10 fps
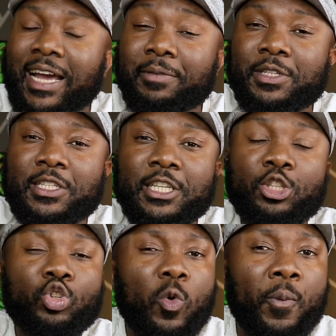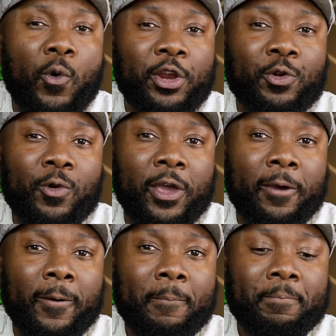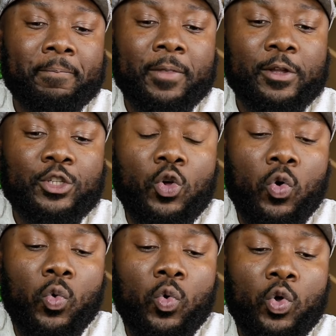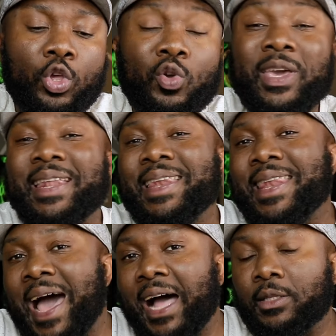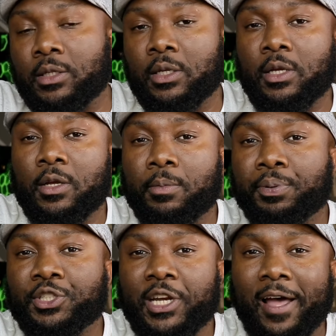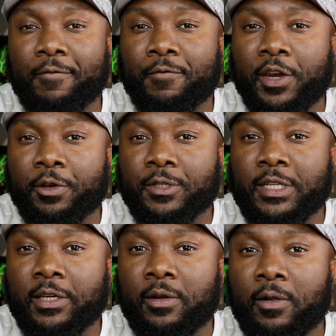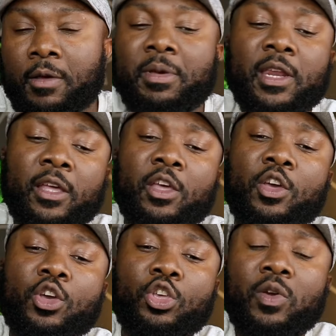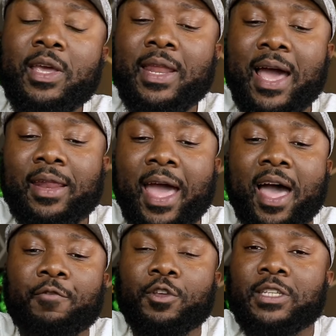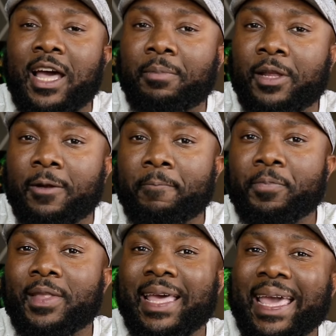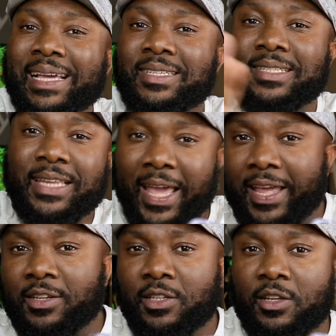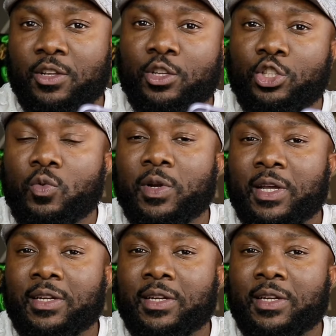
Type-C 2.0 here. So you cannot push out video signal, meaning you cannot have your tablet extend to